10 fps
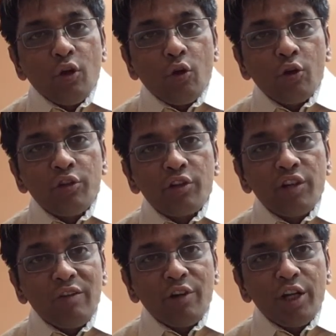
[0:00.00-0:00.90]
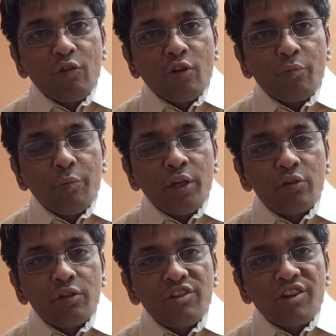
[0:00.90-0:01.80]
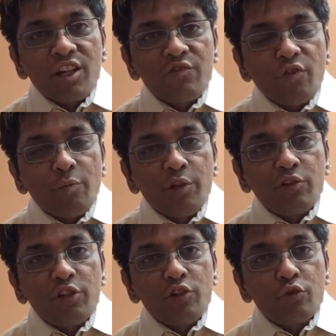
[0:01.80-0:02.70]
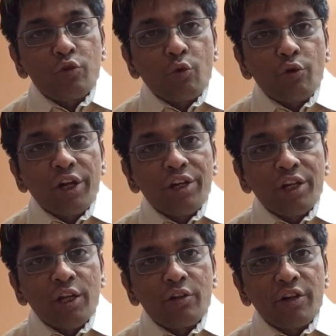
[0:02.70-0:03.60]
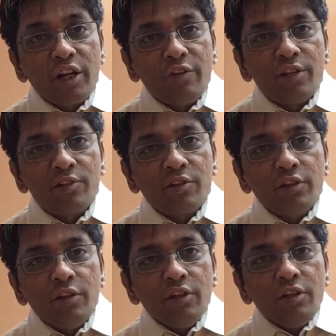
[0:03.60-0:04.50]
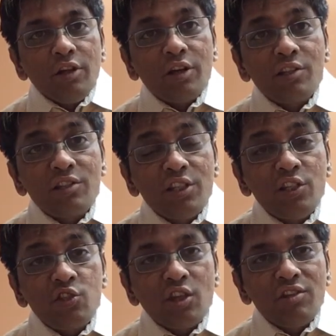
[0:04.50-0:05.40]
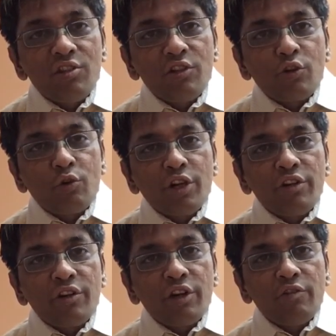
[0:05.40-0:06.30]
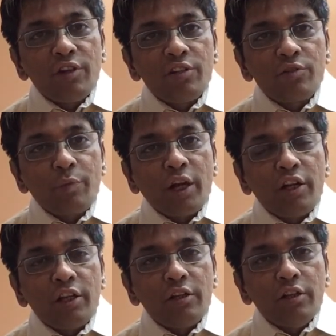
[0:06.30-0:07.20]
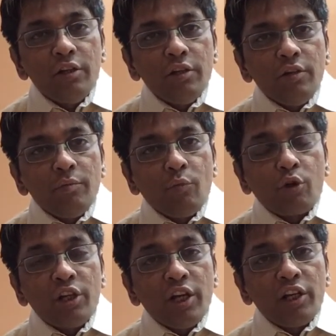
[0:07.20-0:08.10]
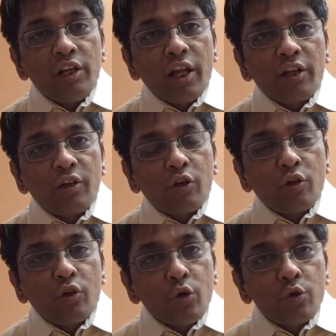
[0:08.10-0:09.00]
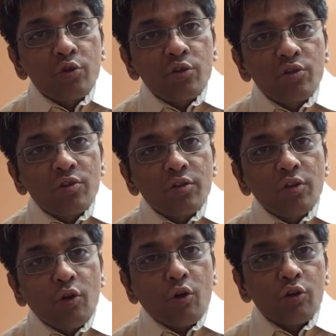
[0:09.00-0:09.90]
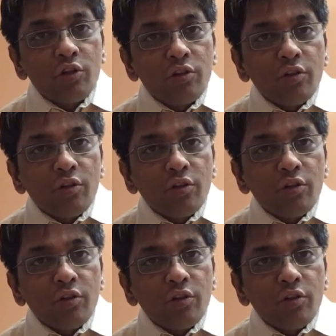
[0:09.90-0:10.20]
on the railway development, transformation into road and railways, a sea change in road and railways, spending more than 8 lakh crores on